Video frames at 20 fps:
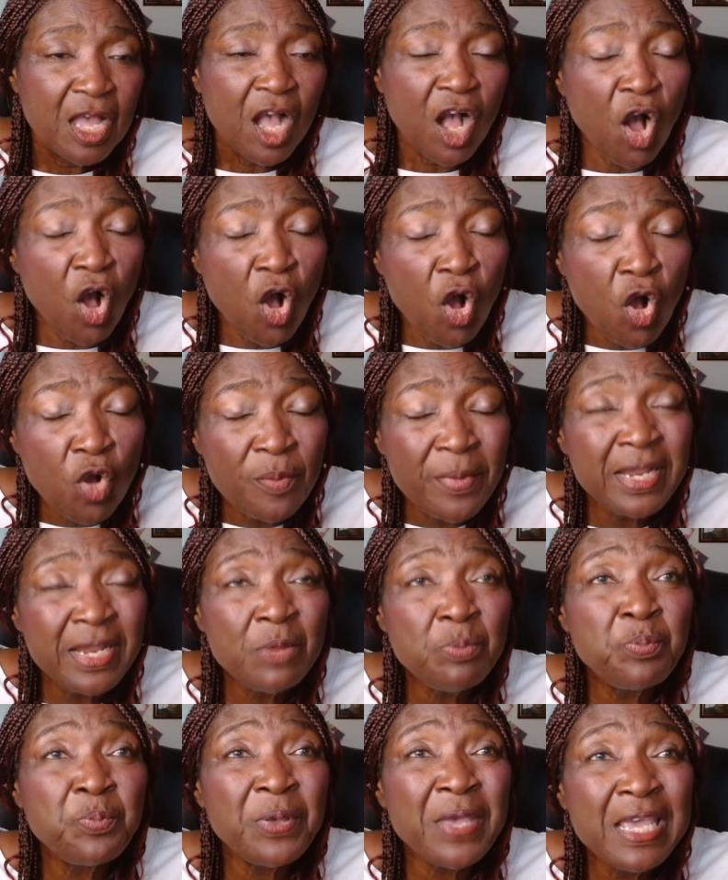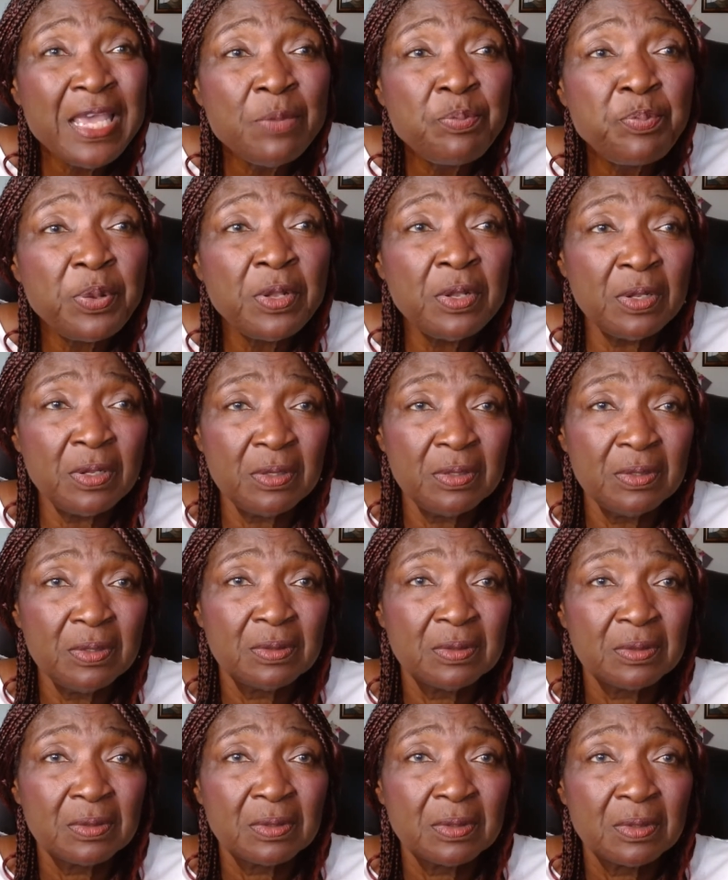How many people
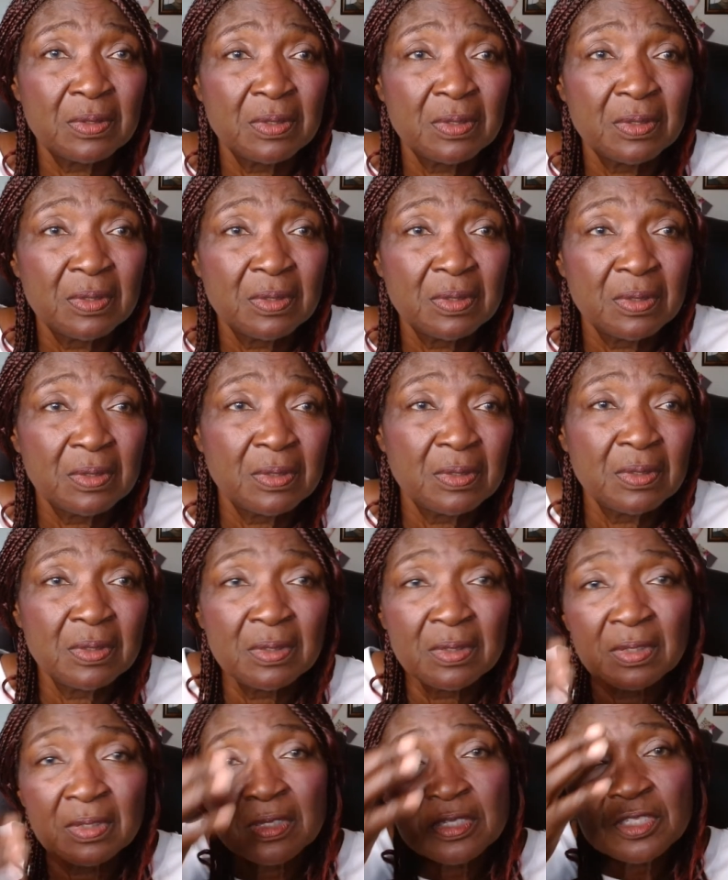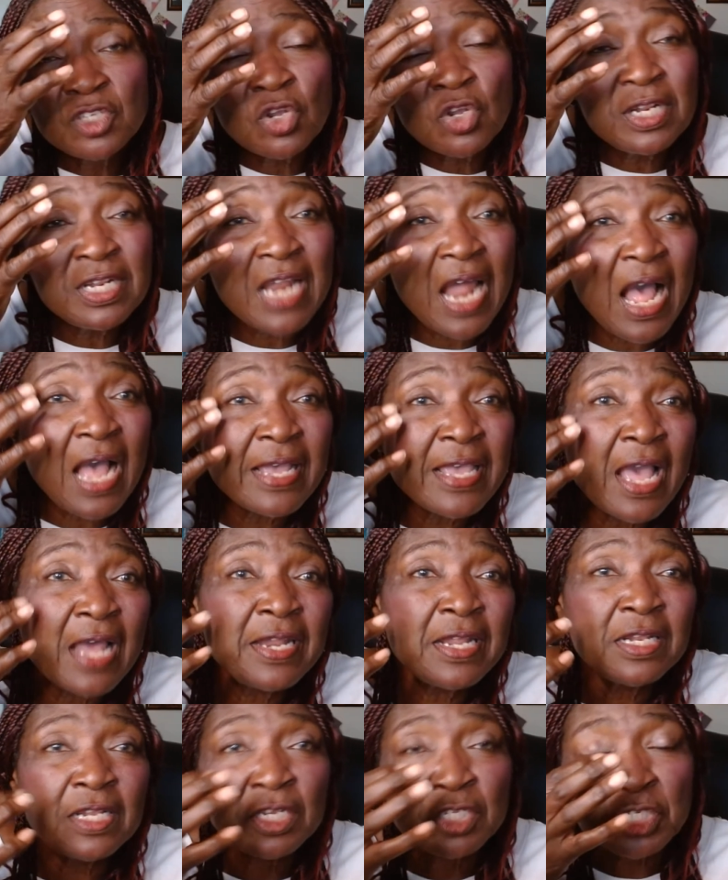you lie on
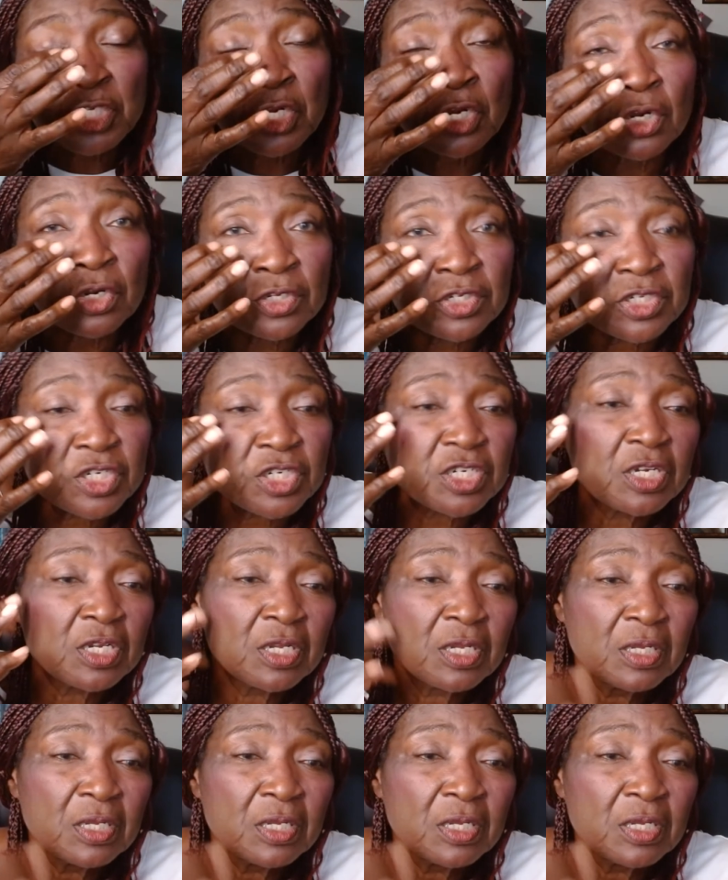in the church?